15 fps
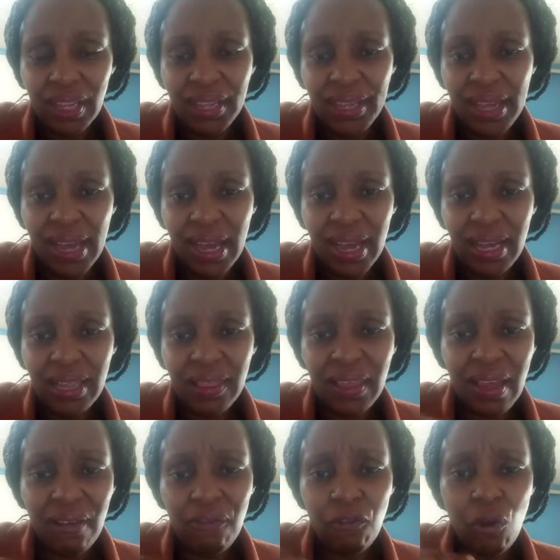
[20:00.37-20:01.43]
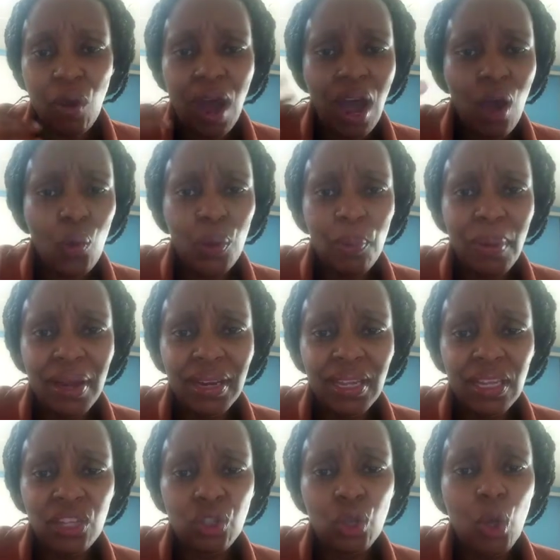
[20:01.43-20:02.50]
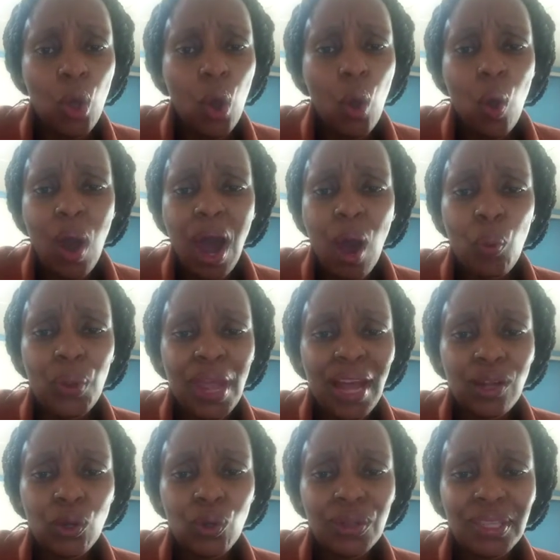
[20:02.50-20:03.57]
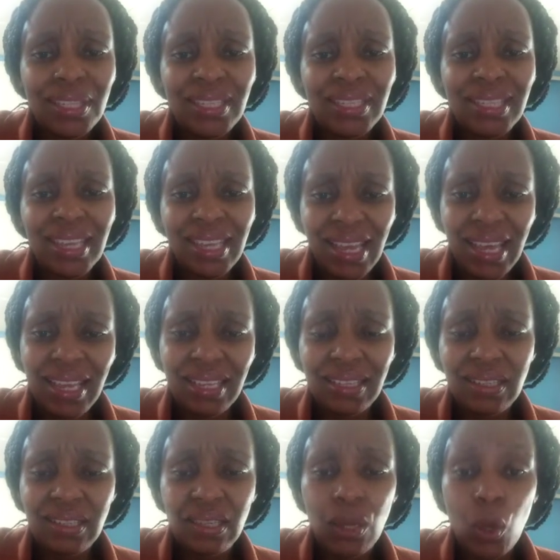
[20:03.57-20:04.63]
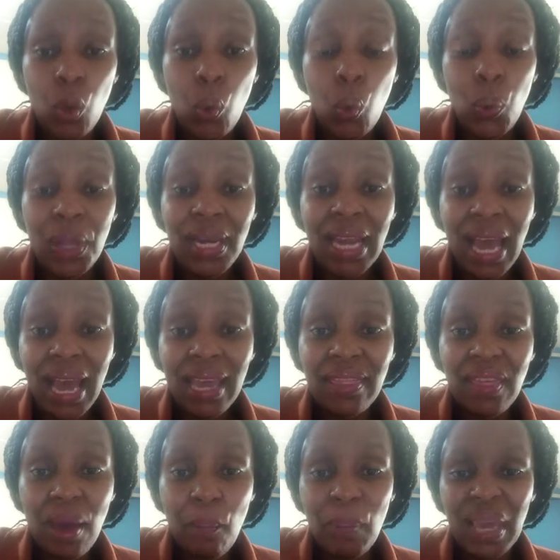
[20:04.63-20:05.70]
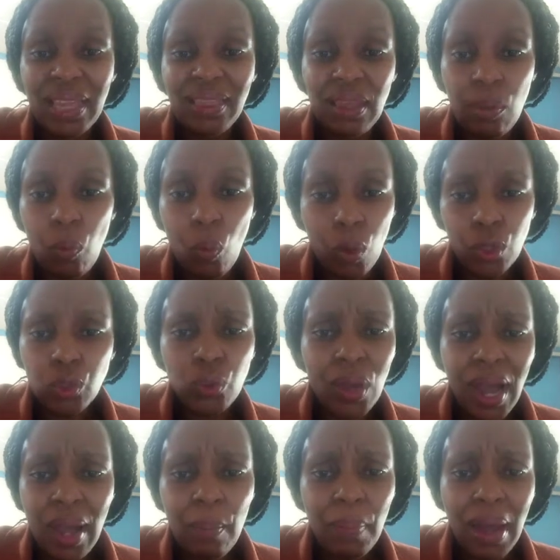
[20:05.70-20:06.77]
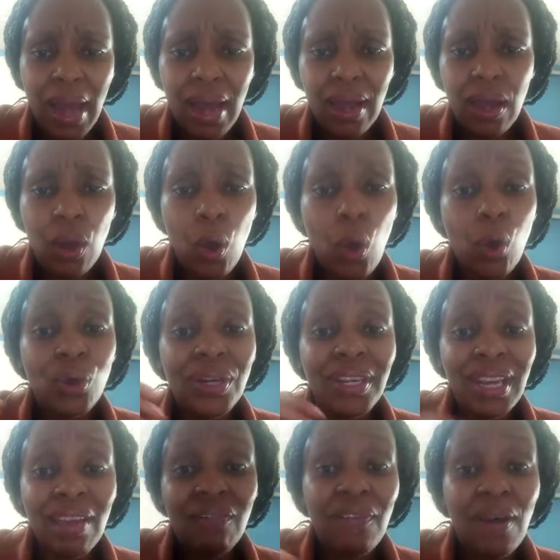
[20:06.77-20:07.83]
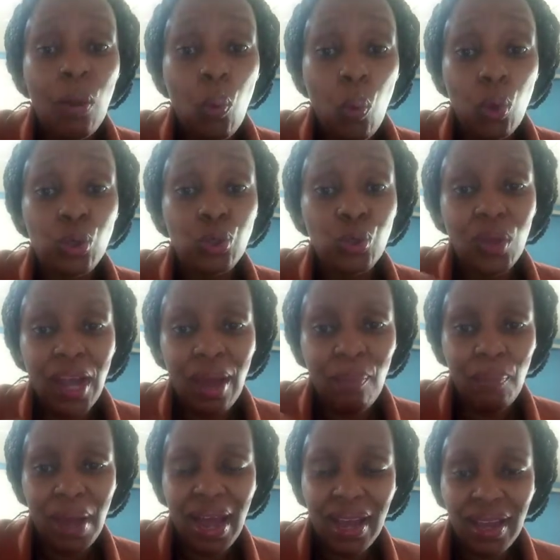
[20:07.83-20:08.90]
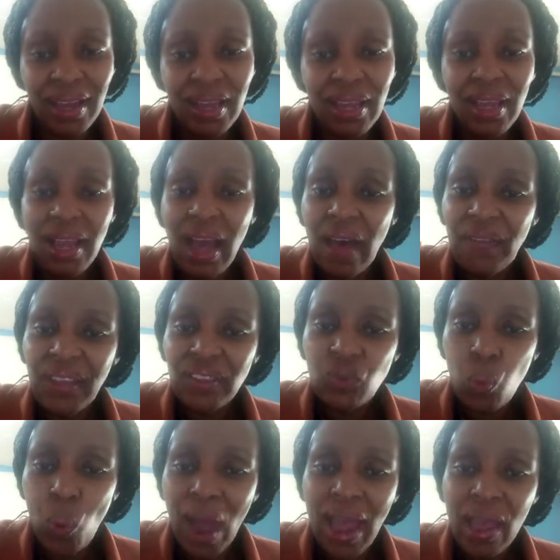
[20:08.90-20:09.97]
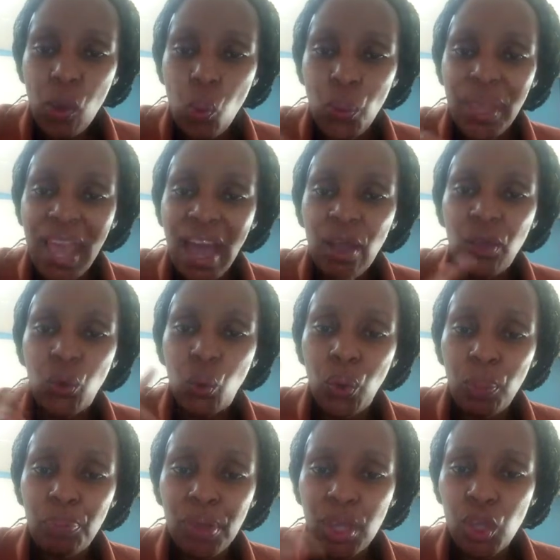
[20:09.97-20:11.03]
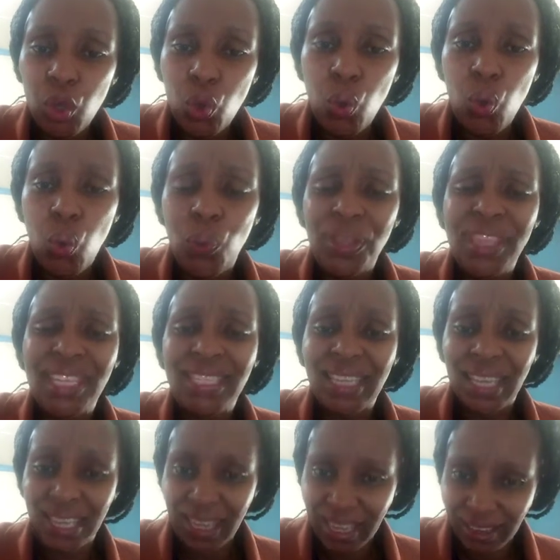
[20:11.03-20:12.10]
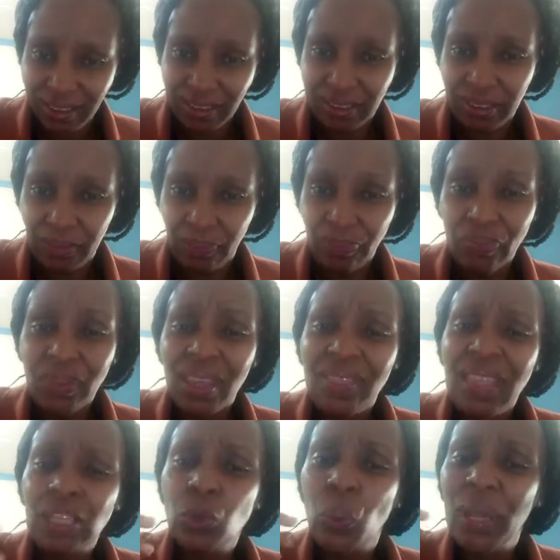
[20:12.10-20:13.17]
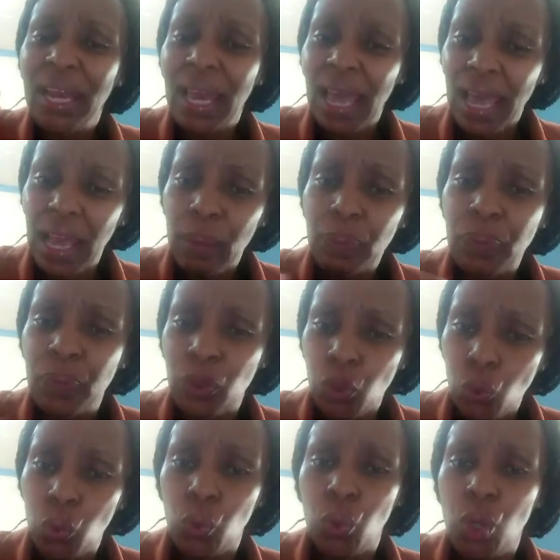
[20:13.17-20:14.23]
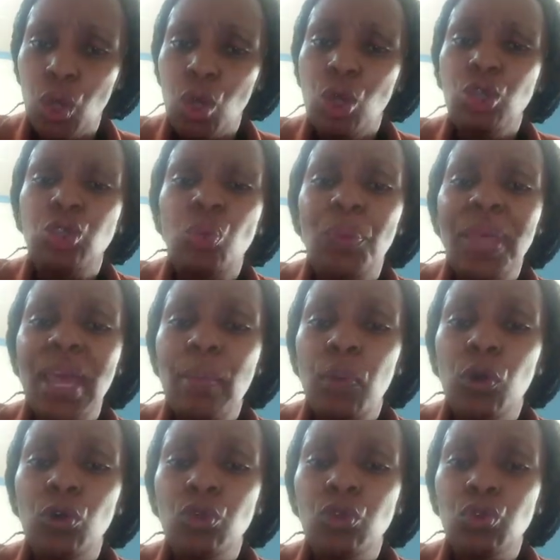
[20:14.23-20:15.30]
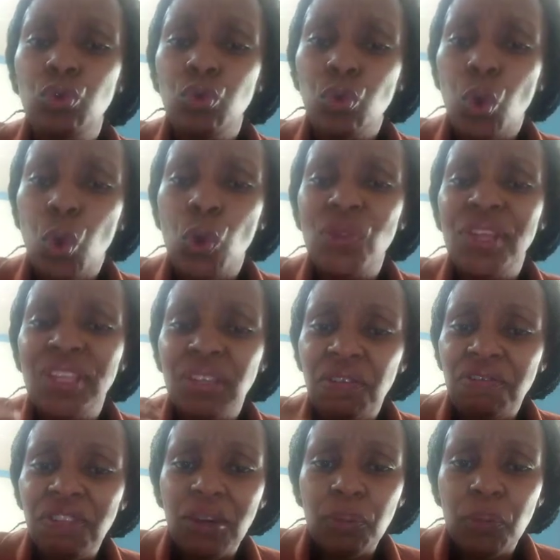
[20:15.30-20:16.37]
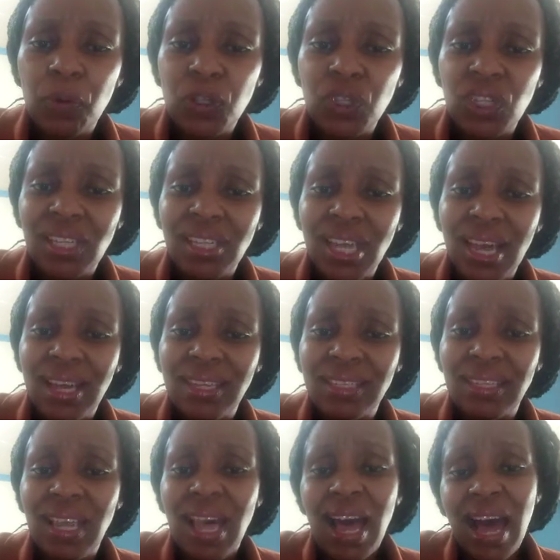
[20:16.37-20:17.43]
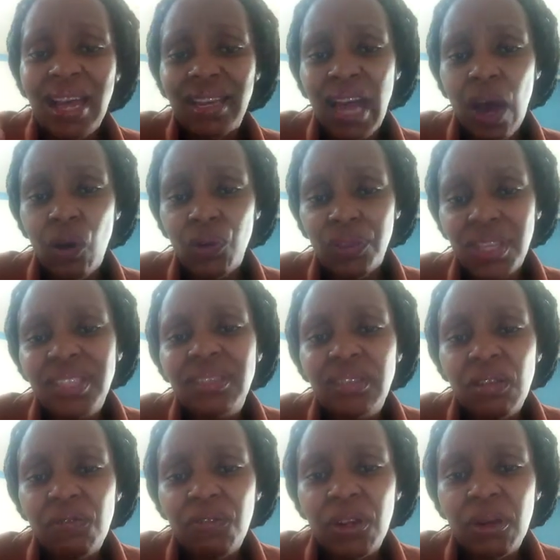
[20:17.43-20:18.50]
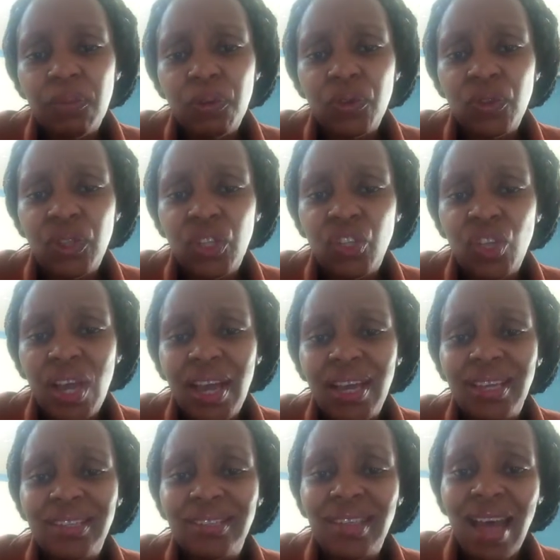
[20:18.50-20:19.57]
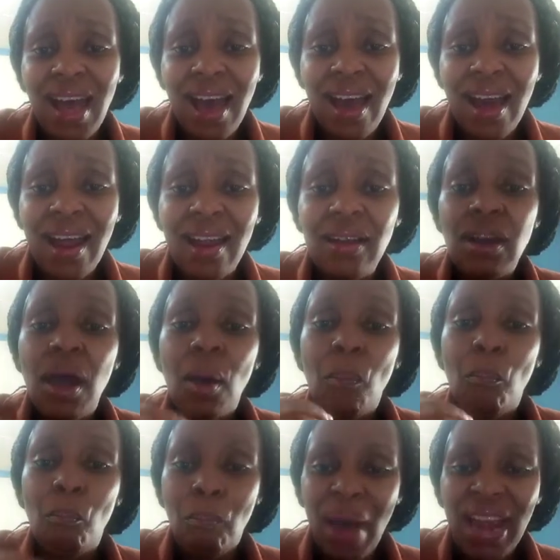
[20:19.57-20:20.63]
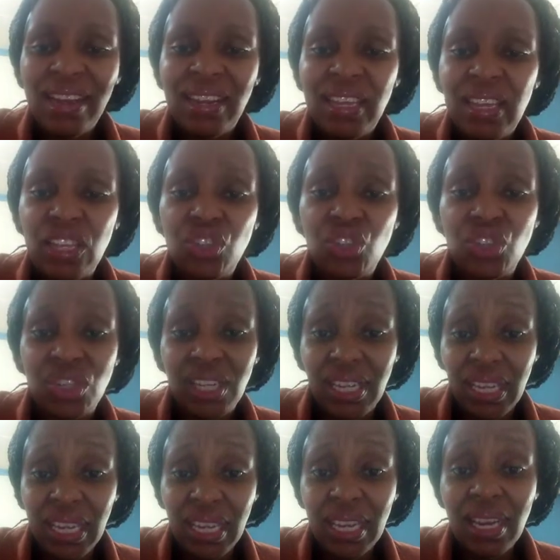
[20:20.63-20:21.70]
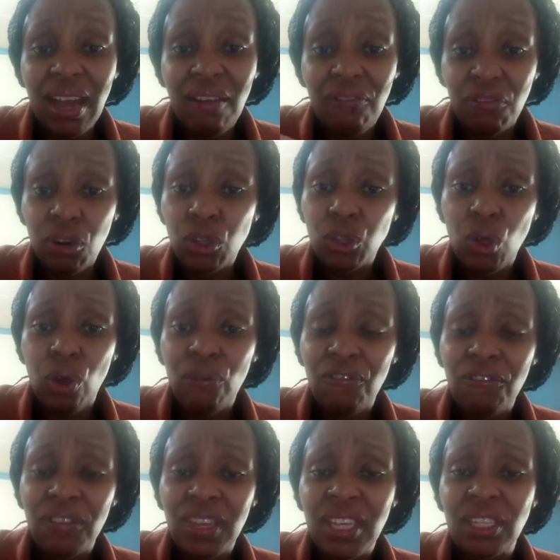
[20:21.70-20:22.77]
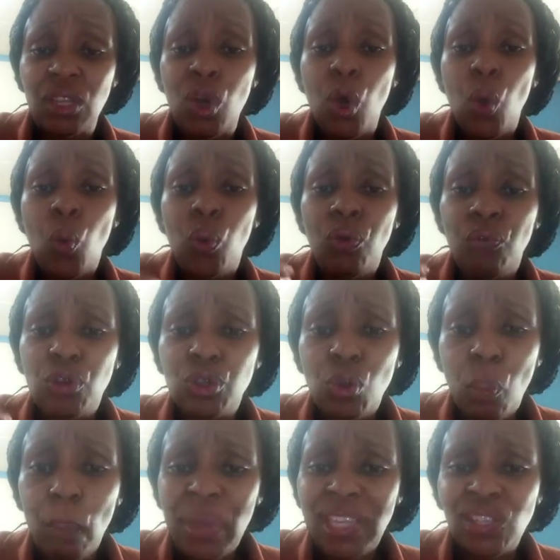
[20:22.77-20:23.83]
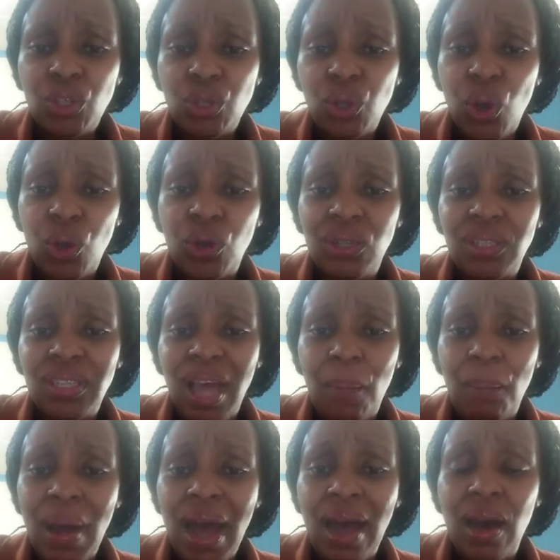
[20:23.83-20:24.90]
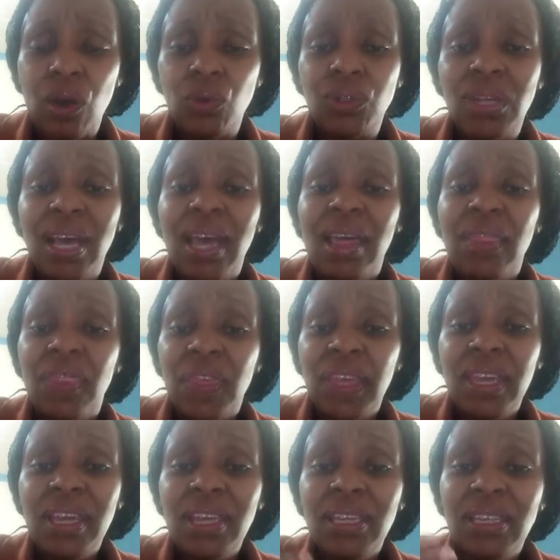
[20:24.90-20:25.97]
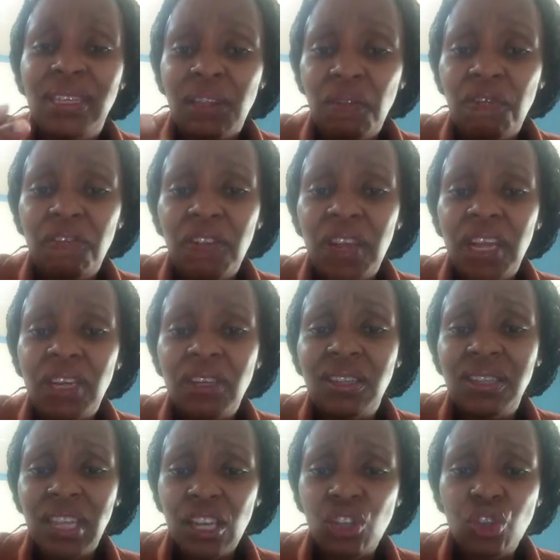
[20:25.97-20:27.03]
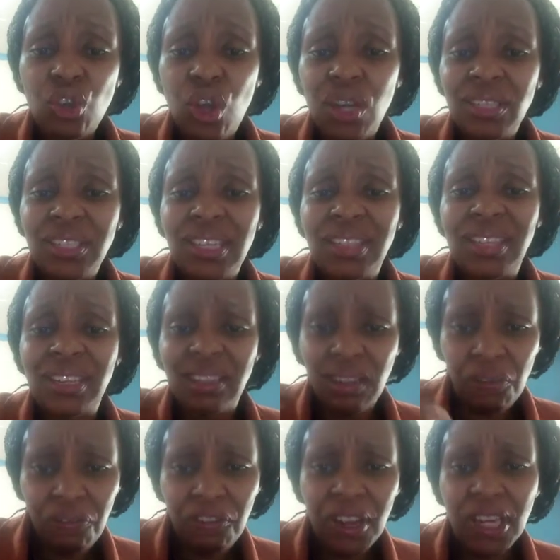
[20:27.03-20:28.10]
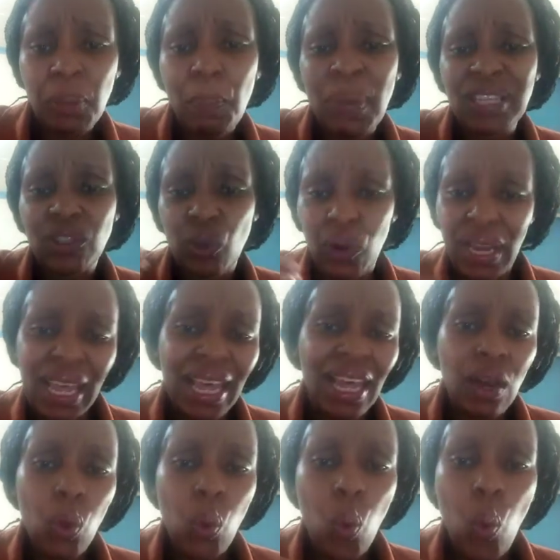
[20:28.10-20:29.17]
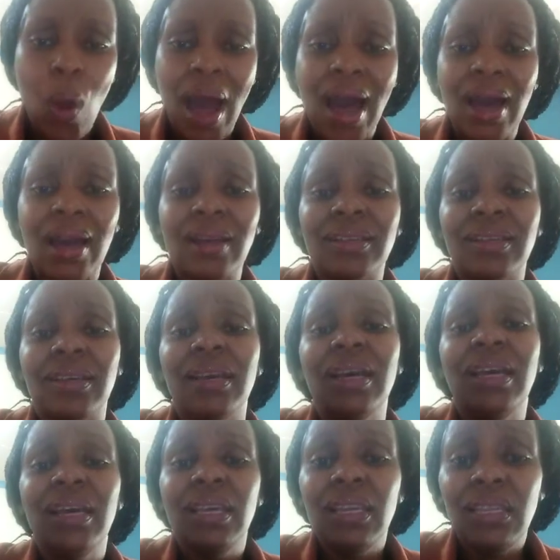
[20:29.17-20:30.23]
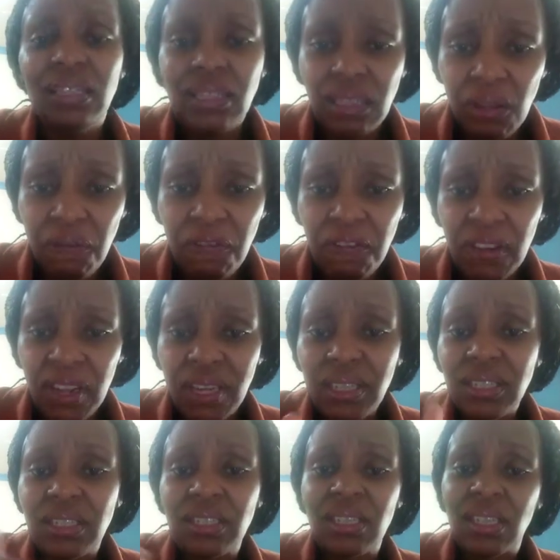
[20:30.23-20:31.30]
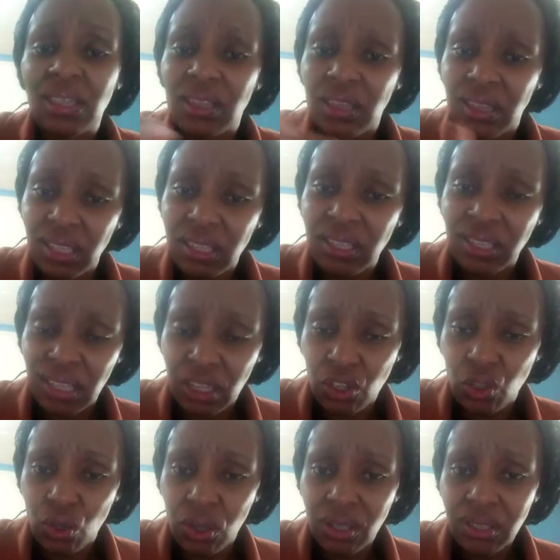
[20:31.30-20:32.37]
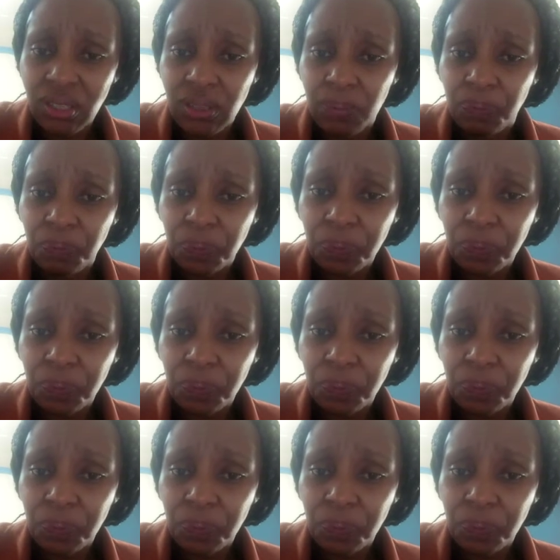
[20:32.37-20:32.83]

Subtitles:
Yeah, therefore, how we manage or how we handle these guests will either make them want to come back or never want to come back. And that's why we are equipping you with the skills that will help you to be able to know the different procedures and how these different procedures are managed in a front office. We've also mentioned about the different sections, the different personnel who are in different these sections.